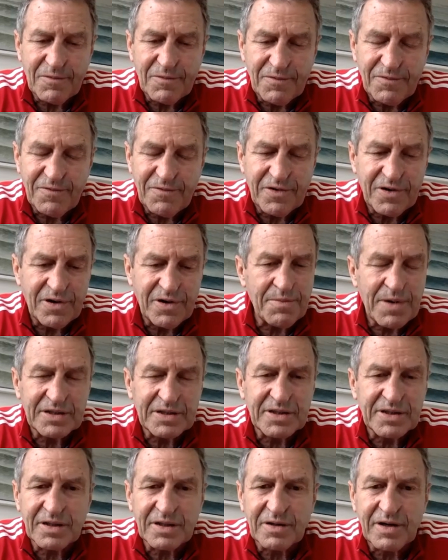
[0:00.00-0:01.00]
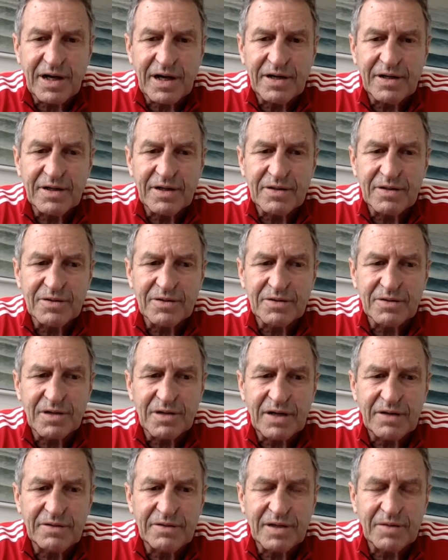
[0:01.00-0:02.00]
very much integrated into a
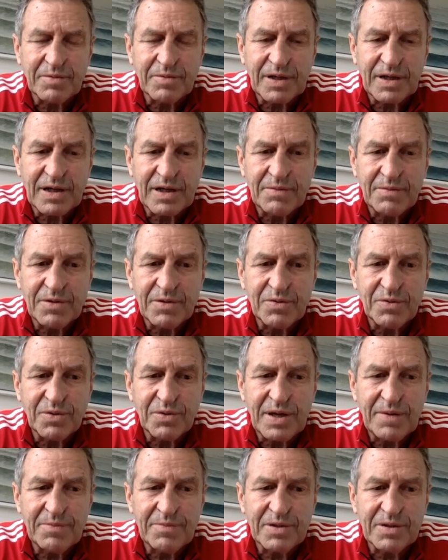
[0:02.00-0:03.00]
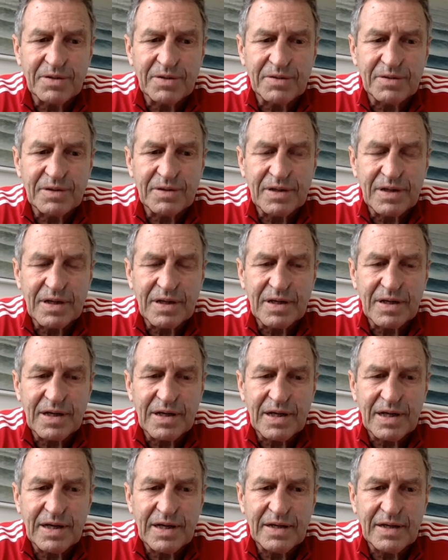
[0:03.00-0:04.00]
great rugby club at Northampton,
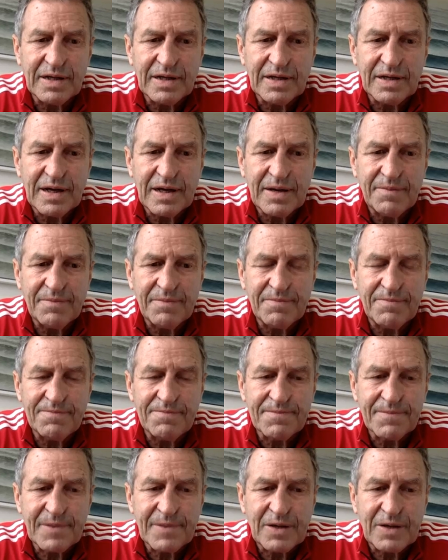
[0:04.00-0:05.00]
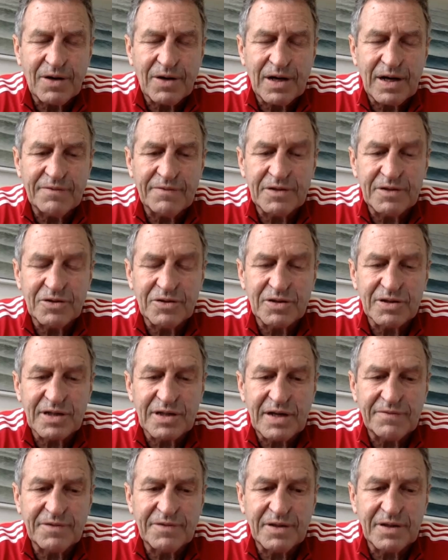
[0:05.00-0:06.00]
and I loved it. Trish
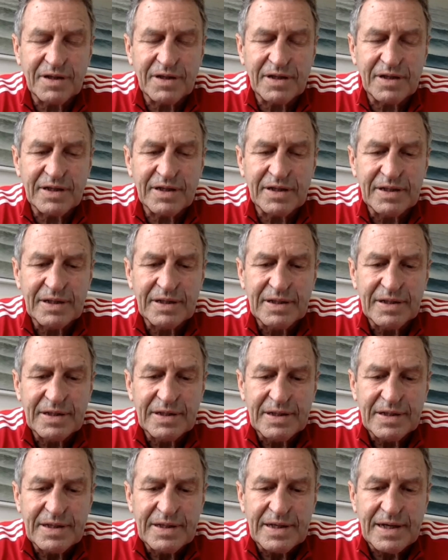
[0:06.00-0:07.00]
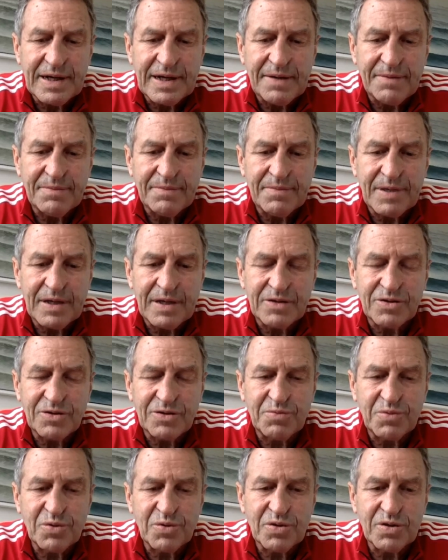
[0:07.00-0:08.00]
loved it there. Our two
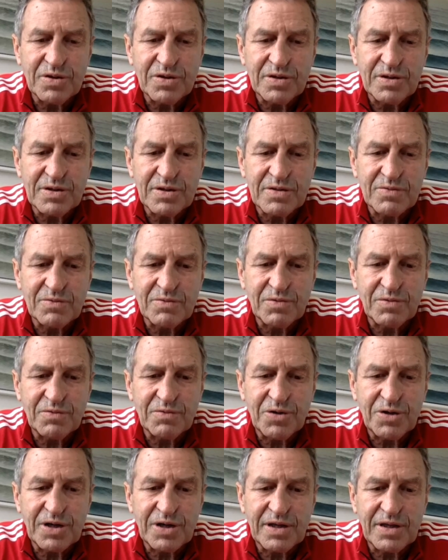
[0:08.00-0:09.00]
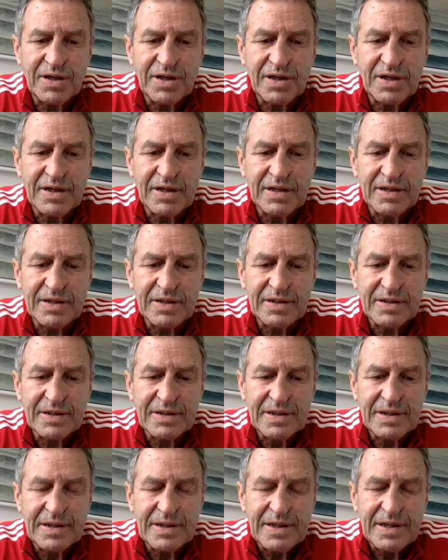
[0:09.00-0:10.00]
boys were working there,
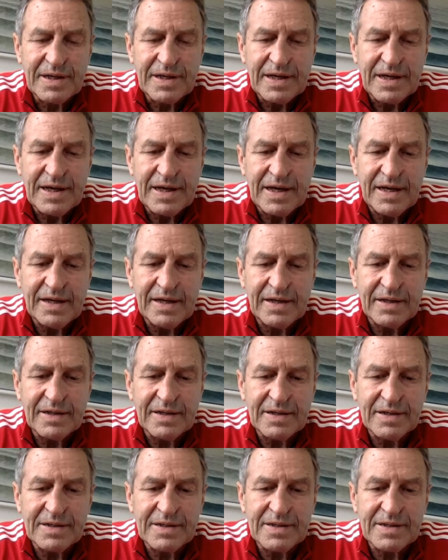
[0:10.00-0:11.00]
and